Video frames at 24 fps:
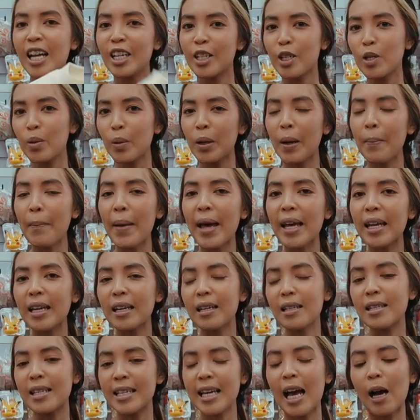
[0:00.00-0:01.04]
just want to make
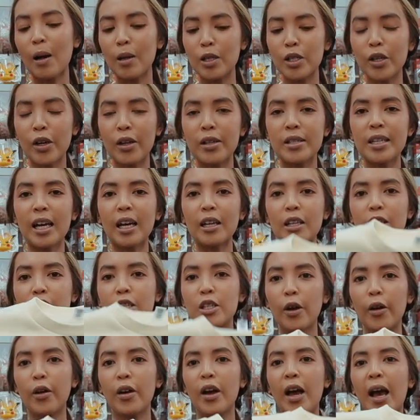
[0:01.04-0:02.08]
it and see how it turns out
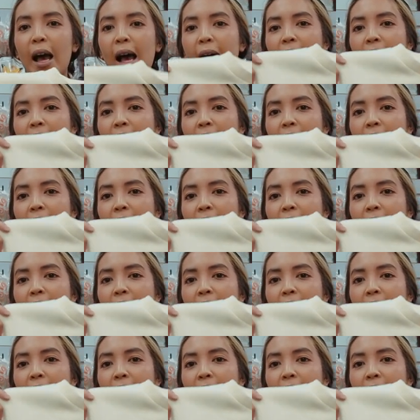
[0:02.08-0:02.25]
so